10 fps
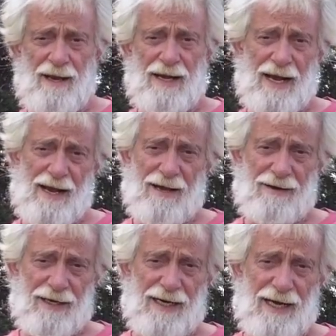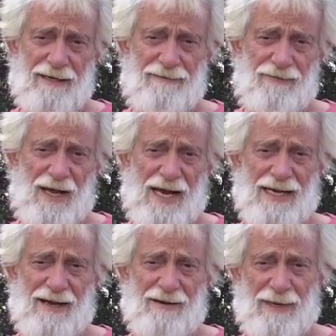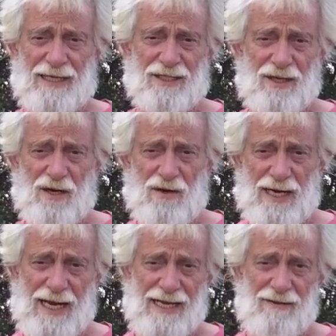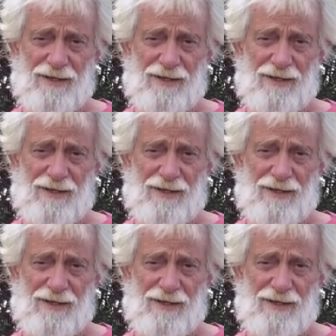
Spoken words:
Now, how could I fly down to Mexico and hang out